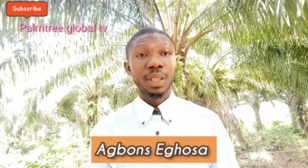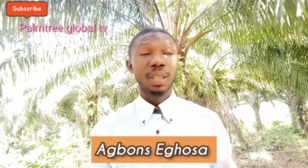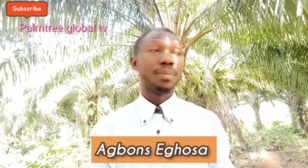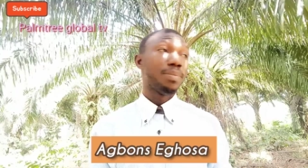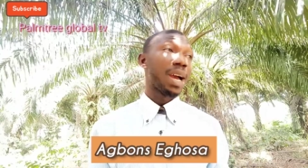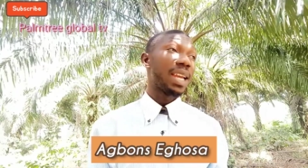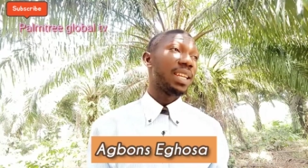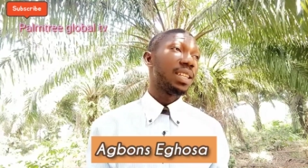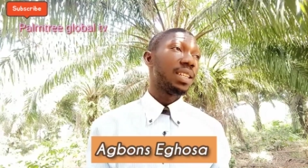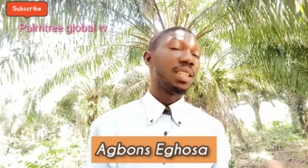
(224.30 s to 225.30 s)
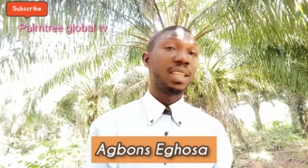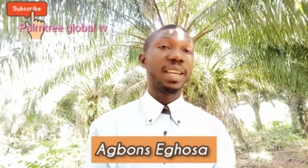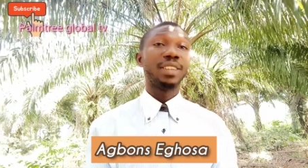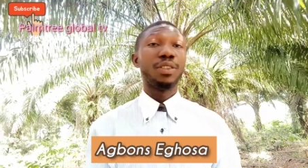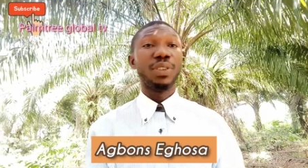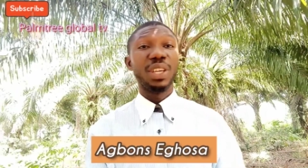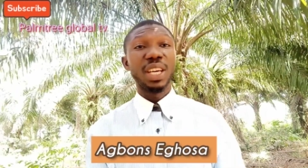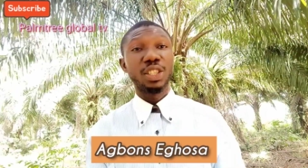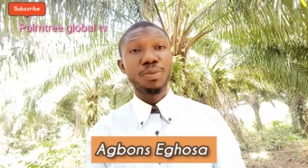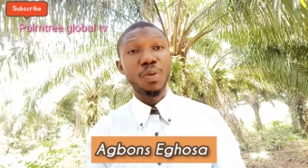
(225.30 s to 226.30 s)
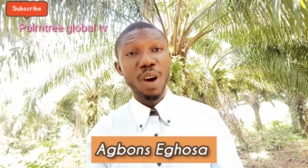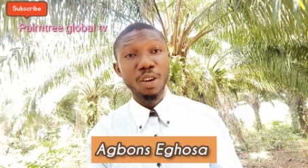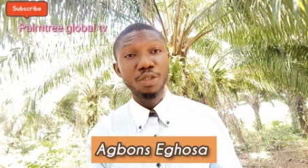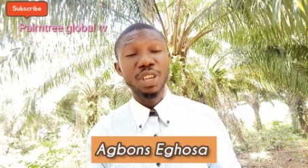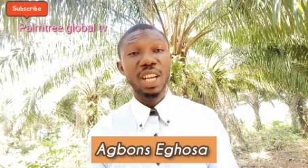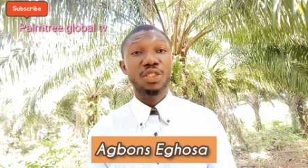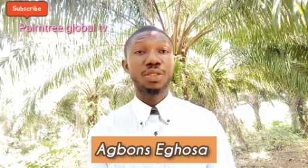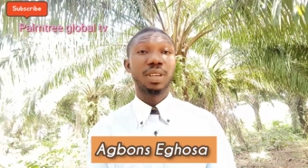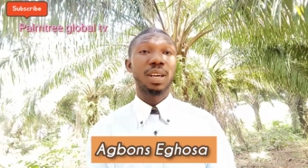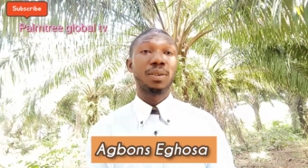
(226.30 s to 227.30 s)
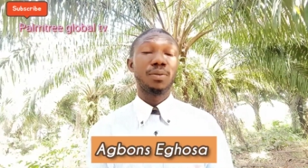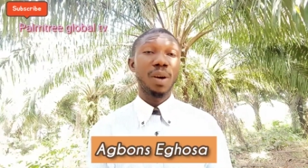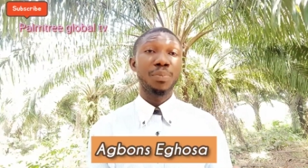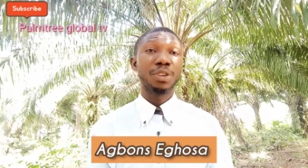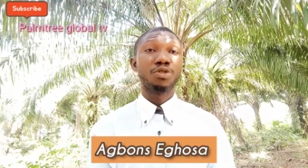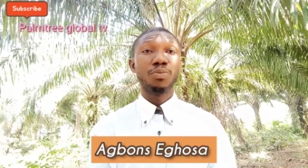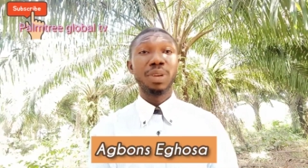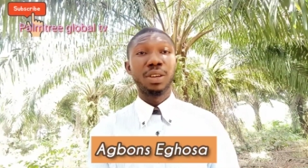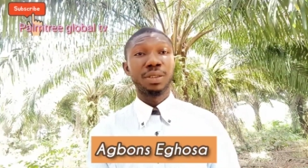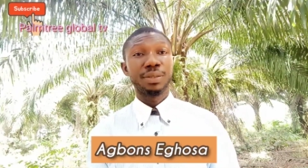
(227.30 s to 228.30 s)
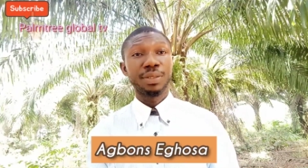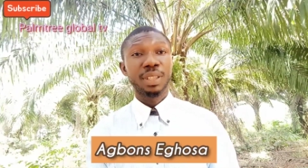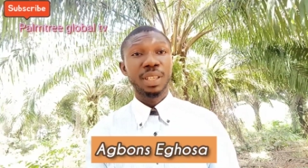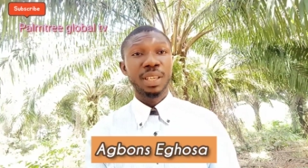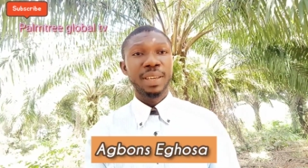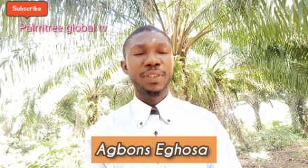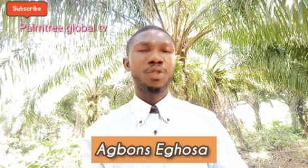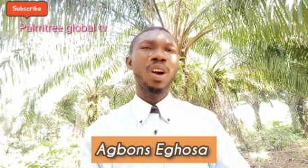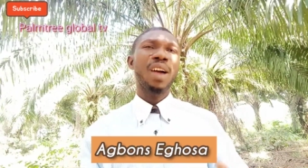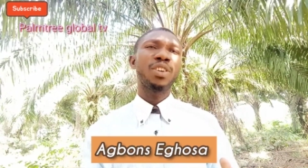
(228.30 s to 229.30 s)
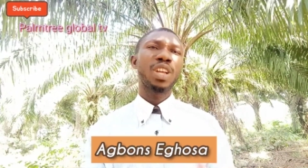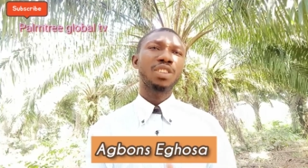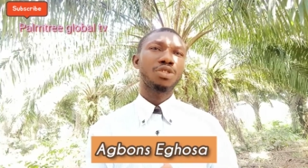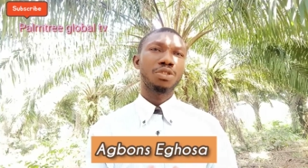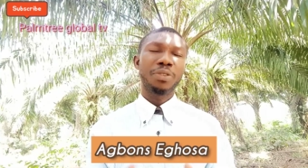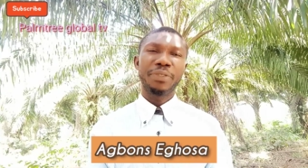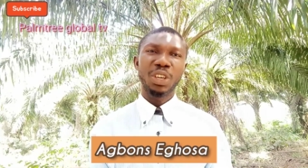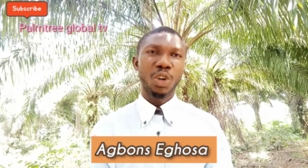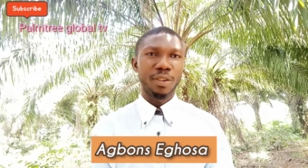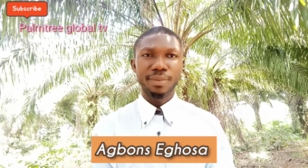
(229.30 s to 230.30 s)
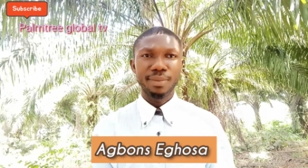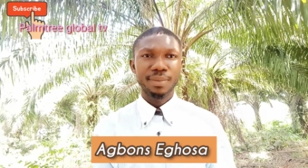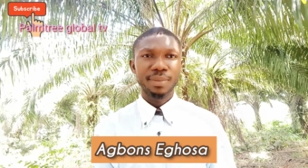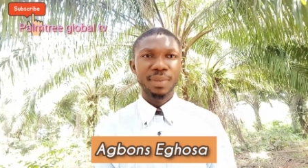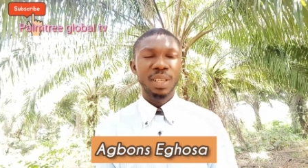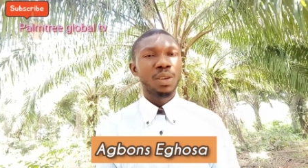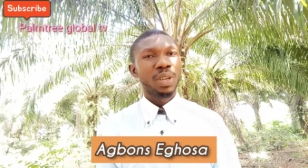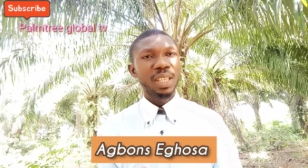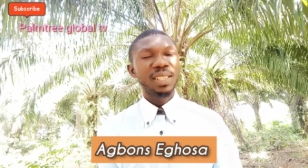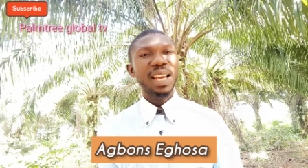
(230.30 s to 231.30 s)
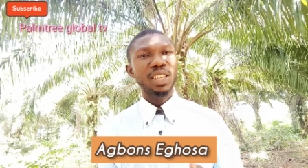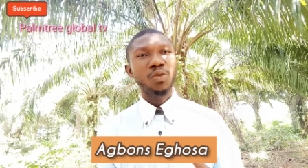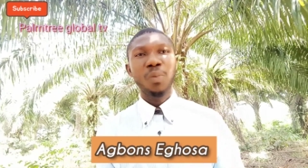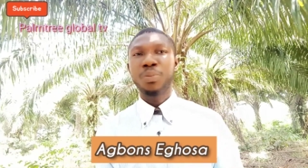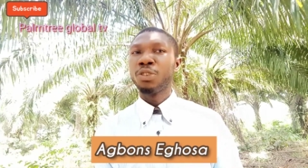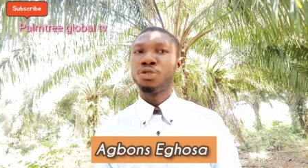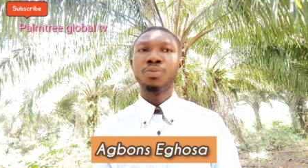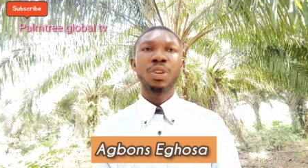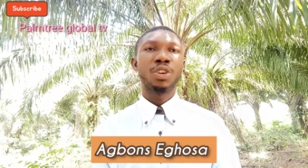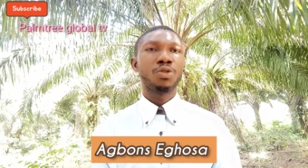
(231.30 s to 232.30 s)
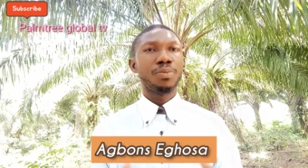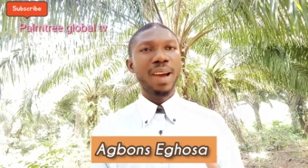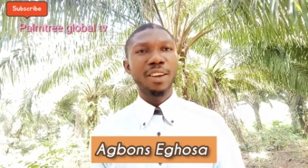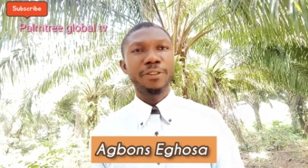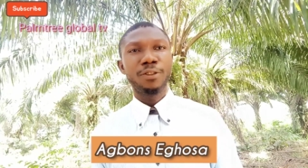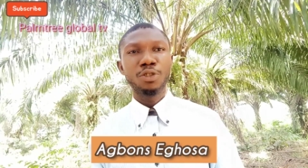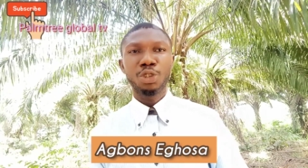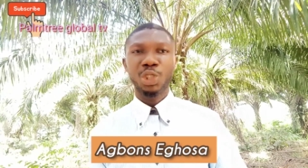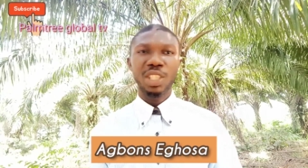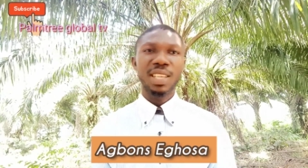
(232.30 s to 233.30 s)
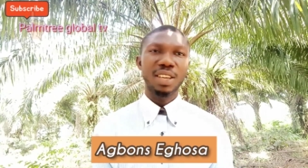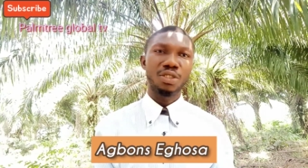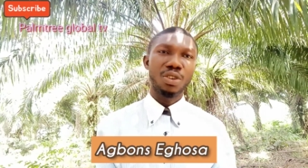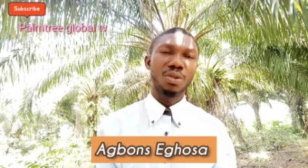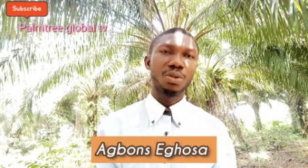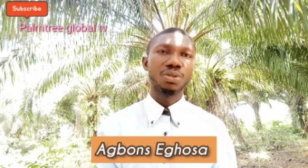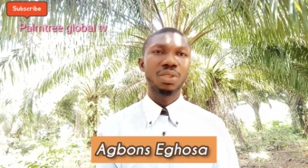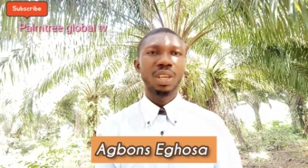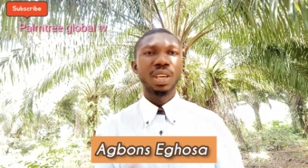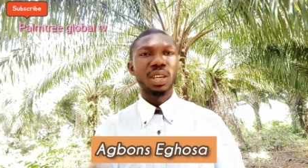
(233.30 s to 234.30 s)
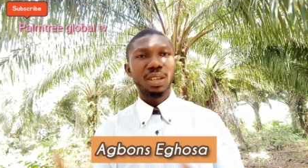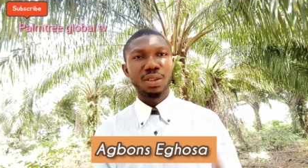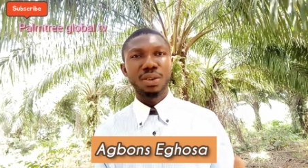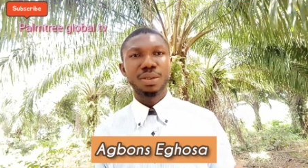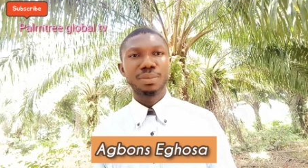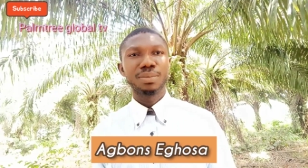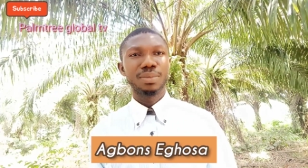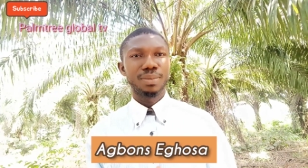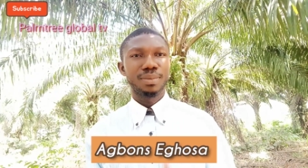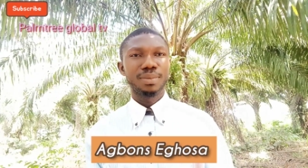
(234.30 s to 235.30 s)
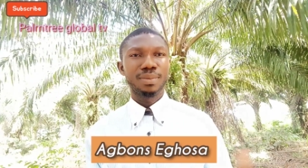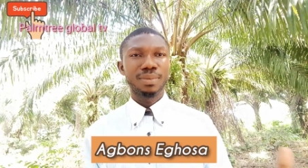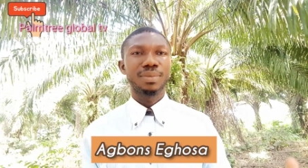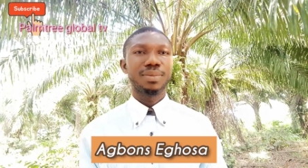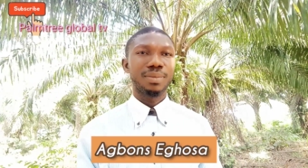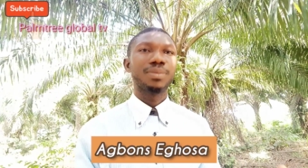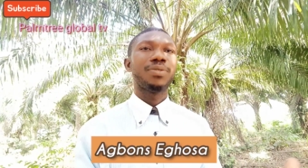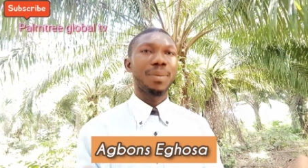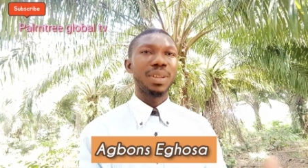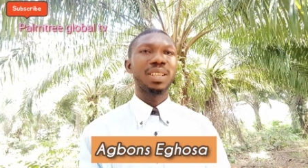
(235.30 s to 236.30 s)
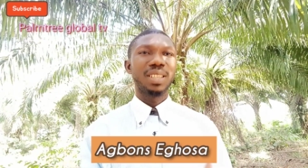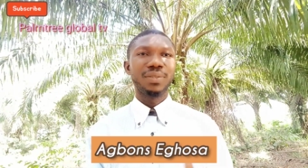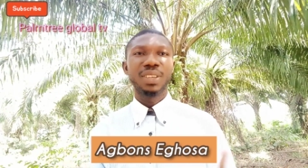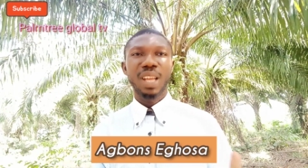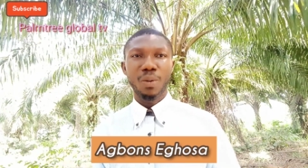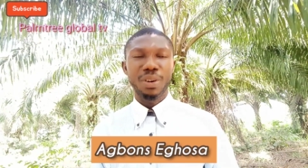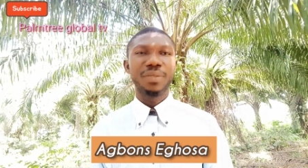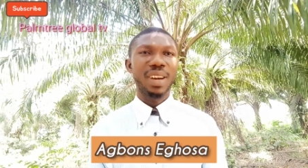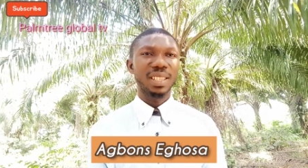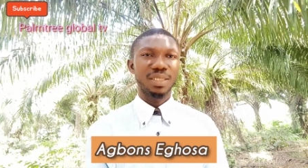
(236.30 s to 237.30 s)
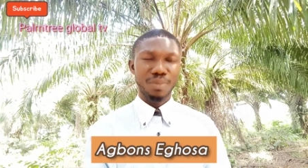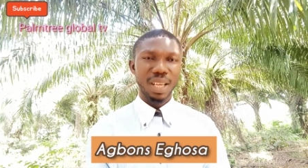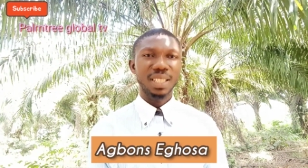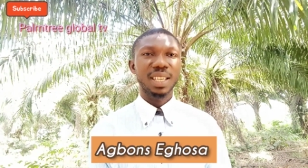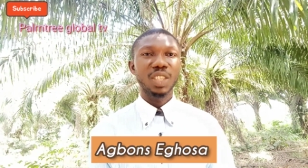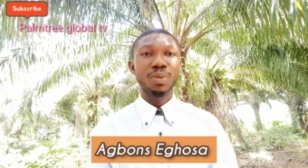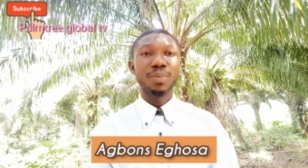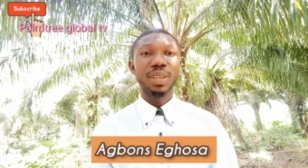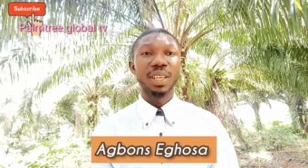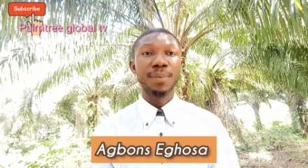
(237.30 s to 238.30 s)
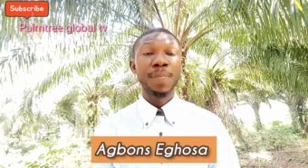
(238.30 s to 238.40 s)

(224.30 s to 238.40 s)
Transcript: By the end of the year, it should be 100 at, uh, 1.2 million. If you don't have another source of income, inside this 1.2 million, you buy your food, your shelter, your clothes, you know, mm, family giving or whatever as, it, as, the case may be.